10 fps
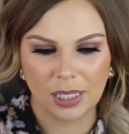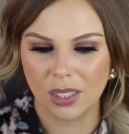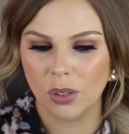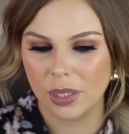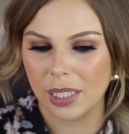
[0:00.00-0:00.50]
It
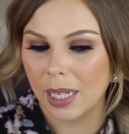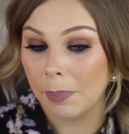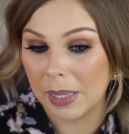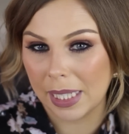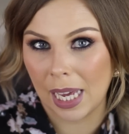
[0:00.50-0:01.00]
just looks like
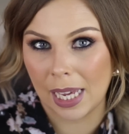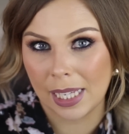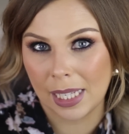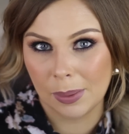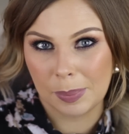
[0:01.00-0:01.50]
a bit
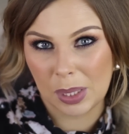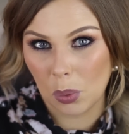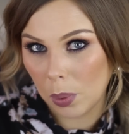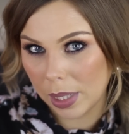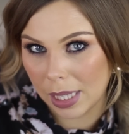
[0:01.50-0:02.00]
cakey and a bit
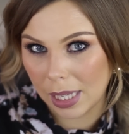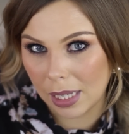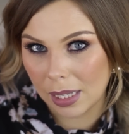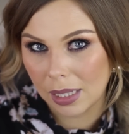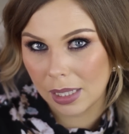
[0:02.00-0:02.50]

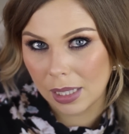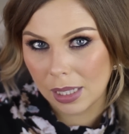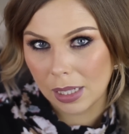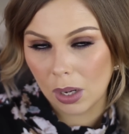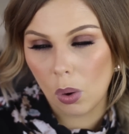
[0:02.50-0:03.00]
oily.
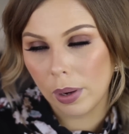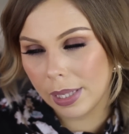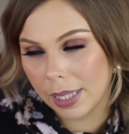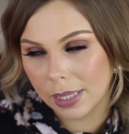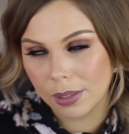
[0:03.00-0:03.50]

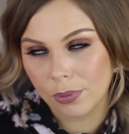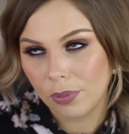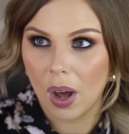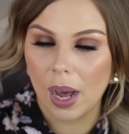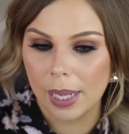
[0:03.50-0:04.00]
Oily is
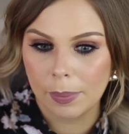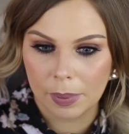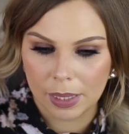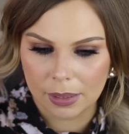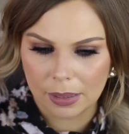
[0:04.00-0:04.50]
fine,
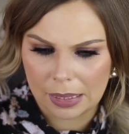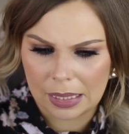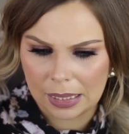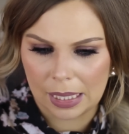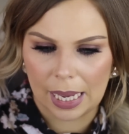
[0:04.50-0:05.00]
but
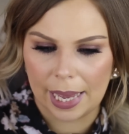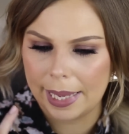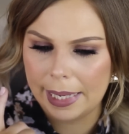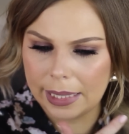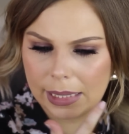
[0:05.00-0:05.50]
the
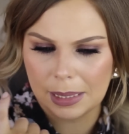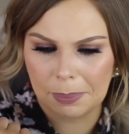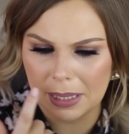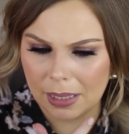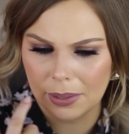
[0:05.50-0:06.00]
cakiness,
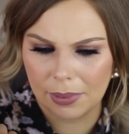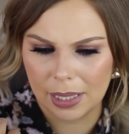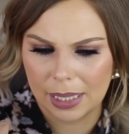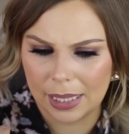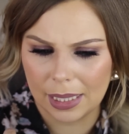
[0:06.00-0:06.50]
especially
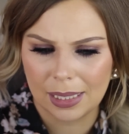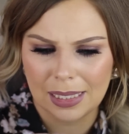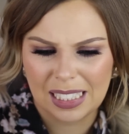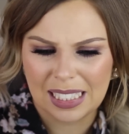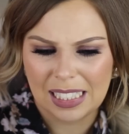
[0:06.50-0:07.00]
around
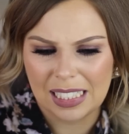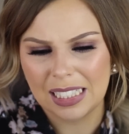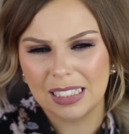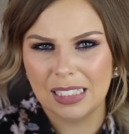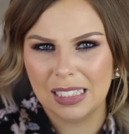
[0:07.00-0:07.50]
here,
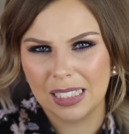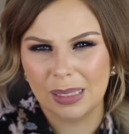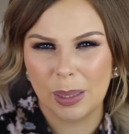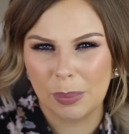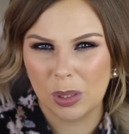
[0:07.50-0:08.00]

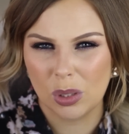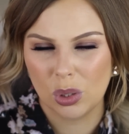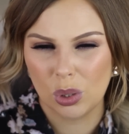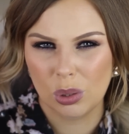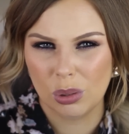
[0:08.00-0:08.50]
I'm not
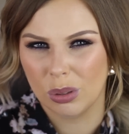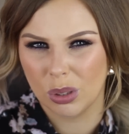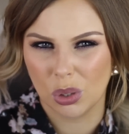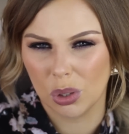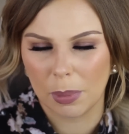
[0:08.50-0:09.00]
too
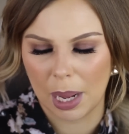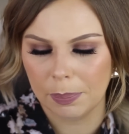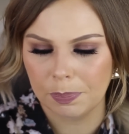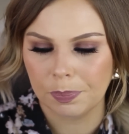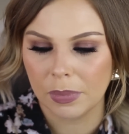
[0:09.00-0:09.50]
sure
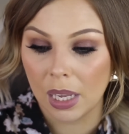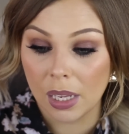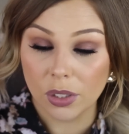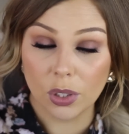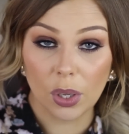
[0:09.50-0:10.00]
about.
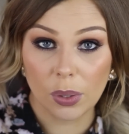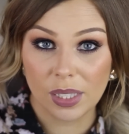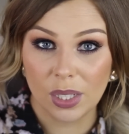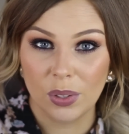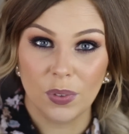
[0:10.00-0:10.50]
So I'll
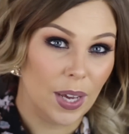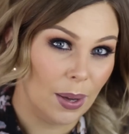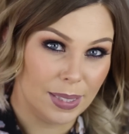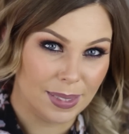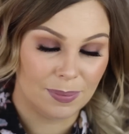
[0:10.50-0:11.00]
see you in a few
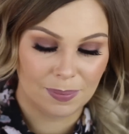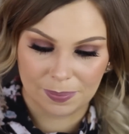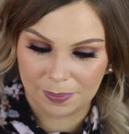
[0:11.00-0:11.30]
hours.